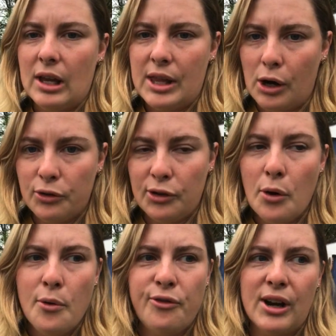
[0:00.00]
They are
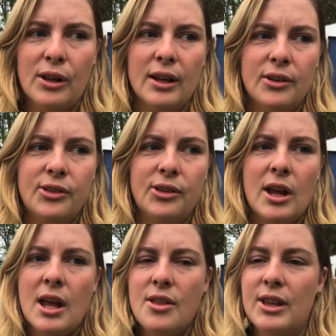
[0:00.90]
so fearless
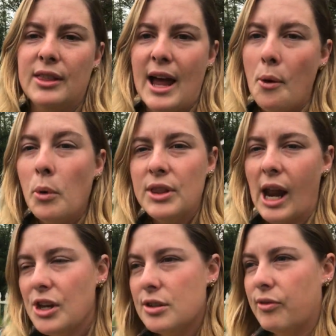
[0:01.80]
that one that I
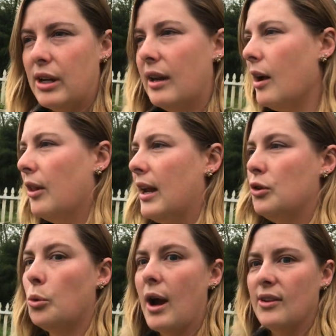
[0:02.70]
just freaked out like
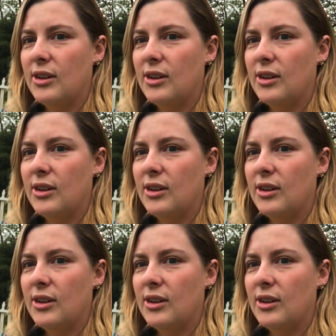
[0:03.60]
twice